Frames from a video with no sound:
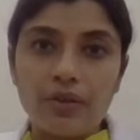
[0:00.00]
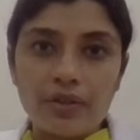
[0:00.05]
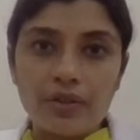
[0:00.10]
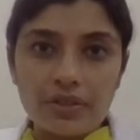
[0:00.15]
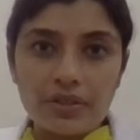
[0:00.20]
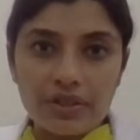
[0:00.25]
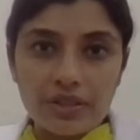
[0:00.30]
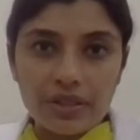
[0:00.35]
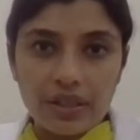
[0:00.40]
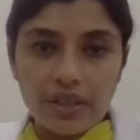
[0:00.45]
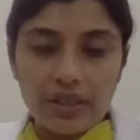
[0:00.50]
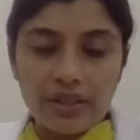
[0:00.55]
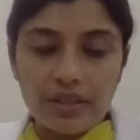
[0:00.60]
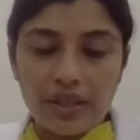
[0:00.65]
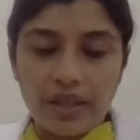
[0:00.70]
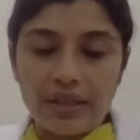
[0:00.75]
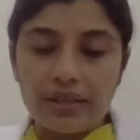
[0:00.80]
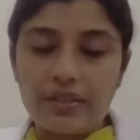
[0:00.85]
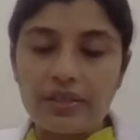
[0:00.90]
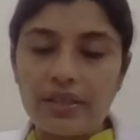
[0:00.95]
on teeth
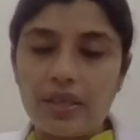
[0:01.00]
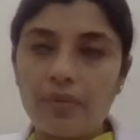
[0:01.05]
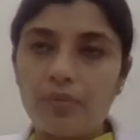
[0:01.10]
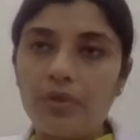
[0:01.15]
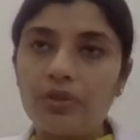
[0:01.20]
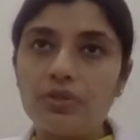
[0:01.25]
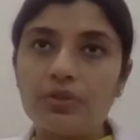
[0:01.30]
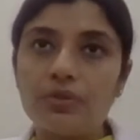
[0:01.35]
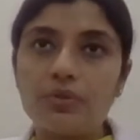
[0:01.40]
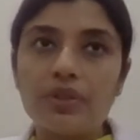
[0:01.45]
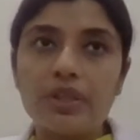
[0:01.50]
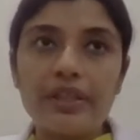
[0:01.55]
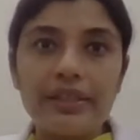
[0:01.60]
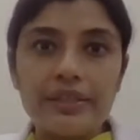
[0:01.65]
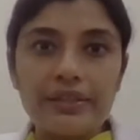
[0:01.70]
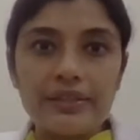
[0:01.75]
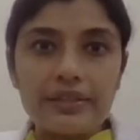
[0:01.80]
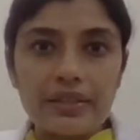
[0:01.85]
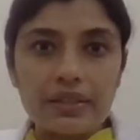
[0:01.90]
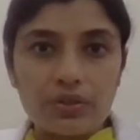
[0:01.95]
and is able to
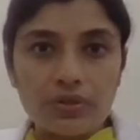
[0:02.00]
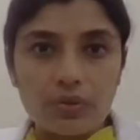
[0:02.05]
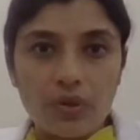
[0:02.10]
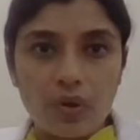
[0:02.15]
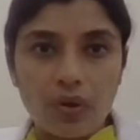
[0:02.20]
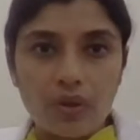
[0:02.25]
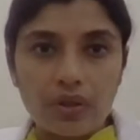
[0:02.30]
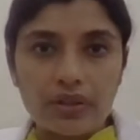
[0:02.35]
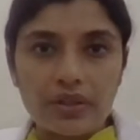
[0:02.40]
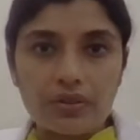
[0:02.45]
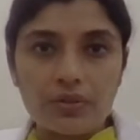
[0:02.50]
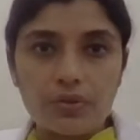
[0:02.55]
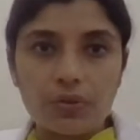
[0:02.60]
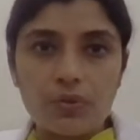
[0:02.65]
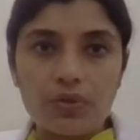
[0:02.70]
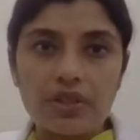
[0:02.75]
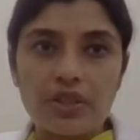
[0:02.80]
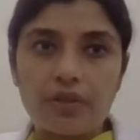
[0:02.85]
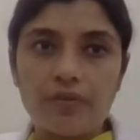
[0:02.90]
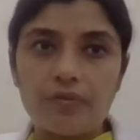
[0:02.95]
clean all the
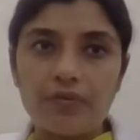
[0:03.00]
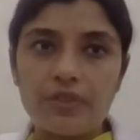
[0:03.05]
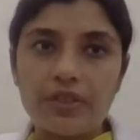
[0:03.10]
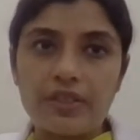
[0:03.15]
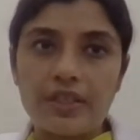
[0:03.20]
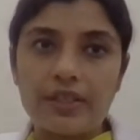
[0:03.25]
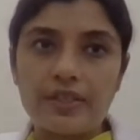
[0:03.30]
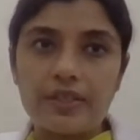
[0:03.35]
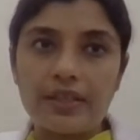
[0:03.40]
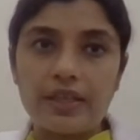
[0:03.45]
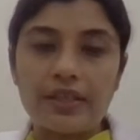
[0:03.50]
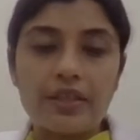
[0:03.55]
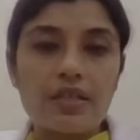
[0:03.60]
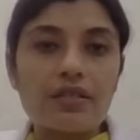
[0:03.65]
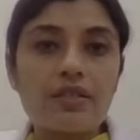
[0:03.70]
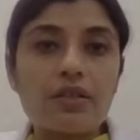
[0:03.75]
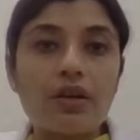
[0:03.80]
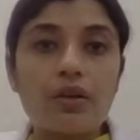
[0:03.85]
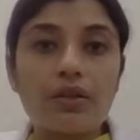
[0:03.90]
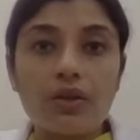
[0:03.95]
tooth surfaces and
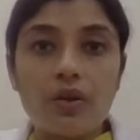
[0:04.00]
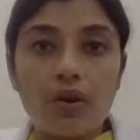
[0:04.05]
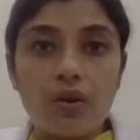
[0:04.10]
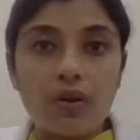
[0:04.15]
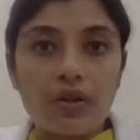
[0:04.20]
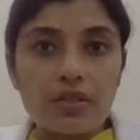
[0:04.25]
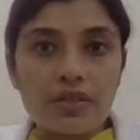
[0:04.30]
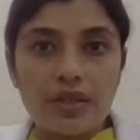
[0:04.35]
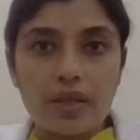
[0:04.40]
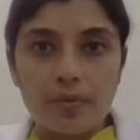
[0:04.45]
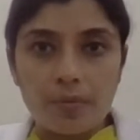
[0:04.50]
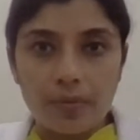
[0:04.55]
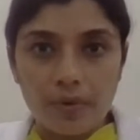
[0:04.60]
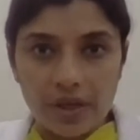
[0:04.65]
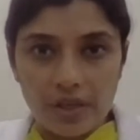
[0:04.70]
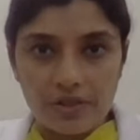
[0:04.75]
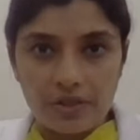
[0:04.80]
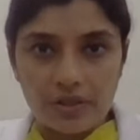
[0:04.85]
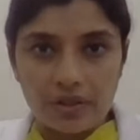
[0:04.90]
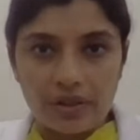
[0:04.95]
does not cause
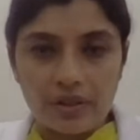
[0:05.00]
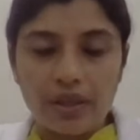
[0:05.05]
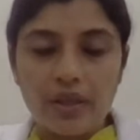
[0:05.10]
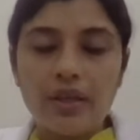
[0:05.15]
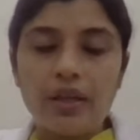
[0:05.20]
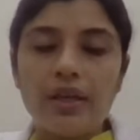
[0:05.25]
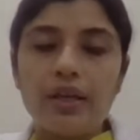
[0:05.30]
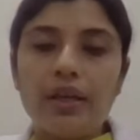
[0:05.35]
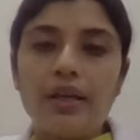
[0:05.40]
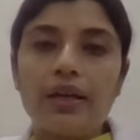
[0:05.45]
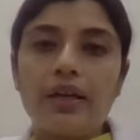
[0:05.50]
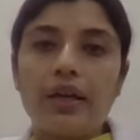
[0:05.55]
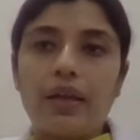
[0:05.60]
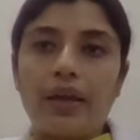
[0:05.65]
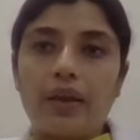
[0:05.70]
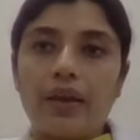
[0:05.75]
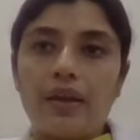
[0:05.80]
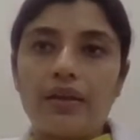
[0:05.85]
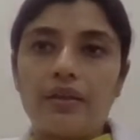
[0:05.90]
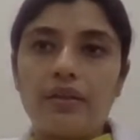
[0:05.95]
abrasion.
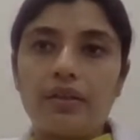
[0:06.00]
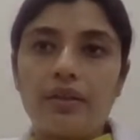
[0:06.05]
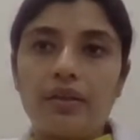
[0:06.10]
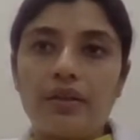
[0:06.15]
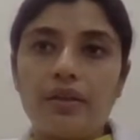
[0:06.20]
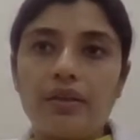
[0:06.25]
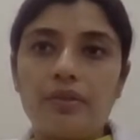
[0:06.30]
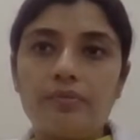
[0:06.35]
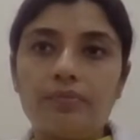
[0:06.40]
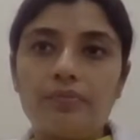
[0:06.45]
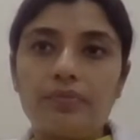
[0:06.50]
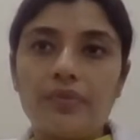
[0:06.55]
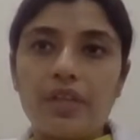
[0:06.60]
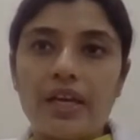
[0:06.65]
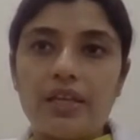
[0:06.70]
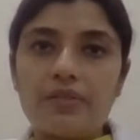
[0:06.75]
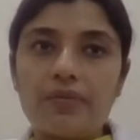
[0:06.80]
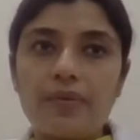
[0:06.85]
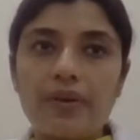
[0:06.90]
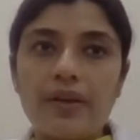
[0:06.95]
And
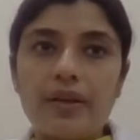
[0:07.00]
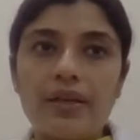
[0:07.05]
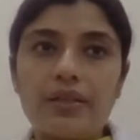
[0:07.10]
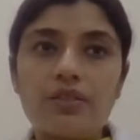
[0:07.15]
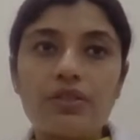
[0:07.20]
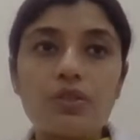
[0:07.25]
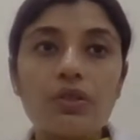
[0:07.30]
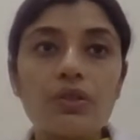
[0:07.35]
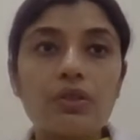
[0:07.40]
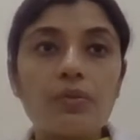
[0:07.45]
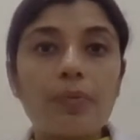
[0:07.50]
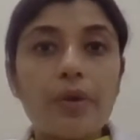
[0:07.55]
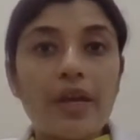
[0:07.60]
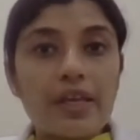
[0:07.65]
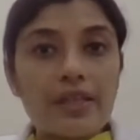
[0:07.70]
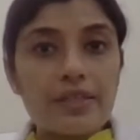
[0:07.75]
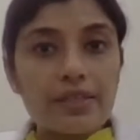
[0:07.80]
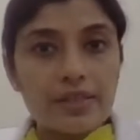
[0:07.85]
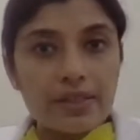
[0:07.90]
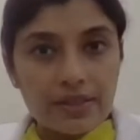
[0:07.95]
as far as
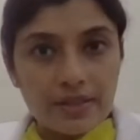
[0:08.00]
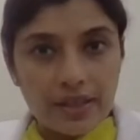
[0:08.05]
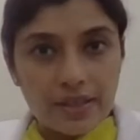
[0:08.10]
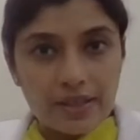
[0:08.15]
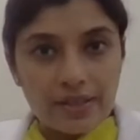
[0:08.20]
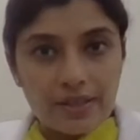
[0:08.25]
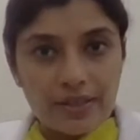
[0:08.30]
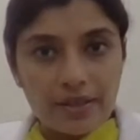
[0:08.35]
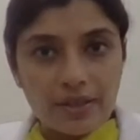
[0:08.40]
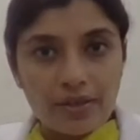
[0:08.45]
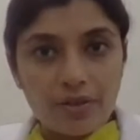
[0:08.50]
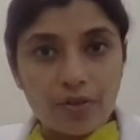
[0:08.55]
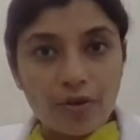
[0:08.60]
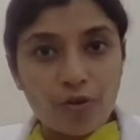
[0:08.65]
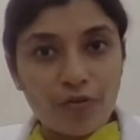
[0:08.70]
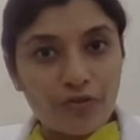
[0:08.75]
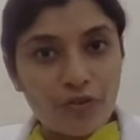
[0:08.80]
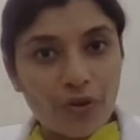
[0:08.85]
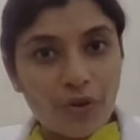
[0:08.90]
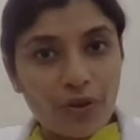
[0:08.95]
toothpaste is concerned,
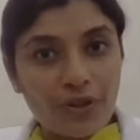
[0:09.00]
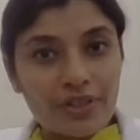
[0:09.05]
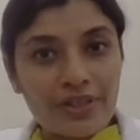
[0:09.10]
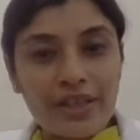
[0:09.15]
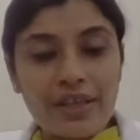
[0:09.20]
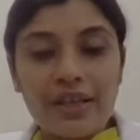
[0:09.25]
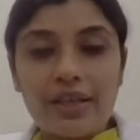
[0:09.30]
of course,